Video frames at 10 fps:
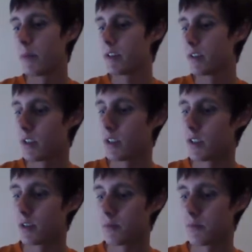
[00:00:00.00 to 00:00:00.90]
Basically
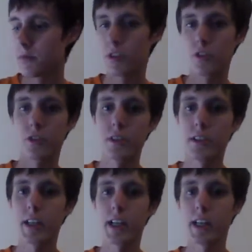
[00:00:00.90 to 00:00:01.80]
another searcher in the
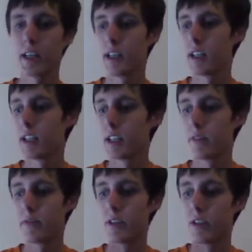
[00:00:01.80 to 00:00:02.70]
deck.
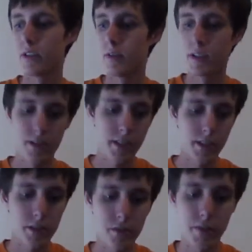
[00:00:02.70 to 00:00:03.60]
If an
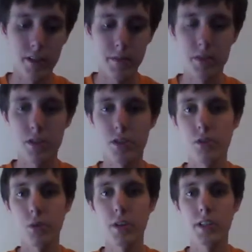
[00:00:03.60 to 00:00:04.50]
insect is just face up is
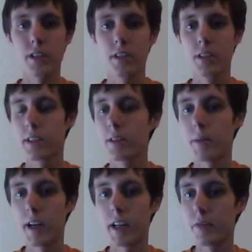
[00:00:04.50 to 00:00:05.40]
destroyed
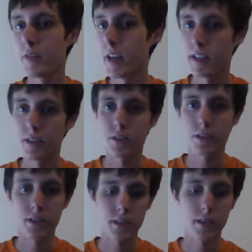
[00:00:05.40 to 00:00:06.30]
by effects
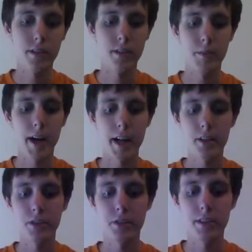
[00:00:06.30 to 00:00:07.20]
or
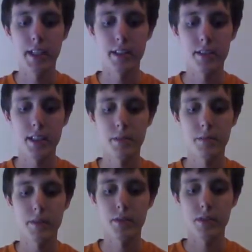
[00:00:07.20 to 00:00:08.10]
battle, you can take the same
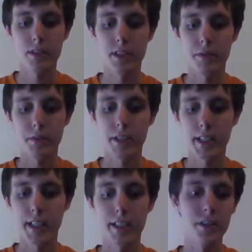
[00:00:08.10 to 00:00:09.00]
level insect from your
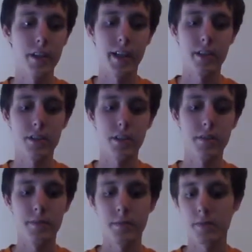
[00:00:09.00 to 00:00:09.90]
deck and add to your hand. So
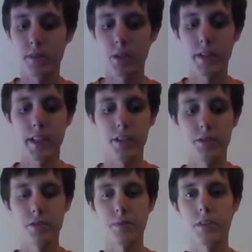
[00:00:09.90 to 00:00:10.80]
good way to get
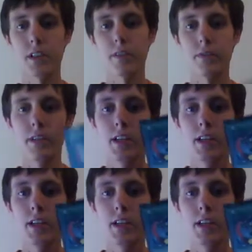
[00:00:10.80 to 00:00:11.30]
through some stuff.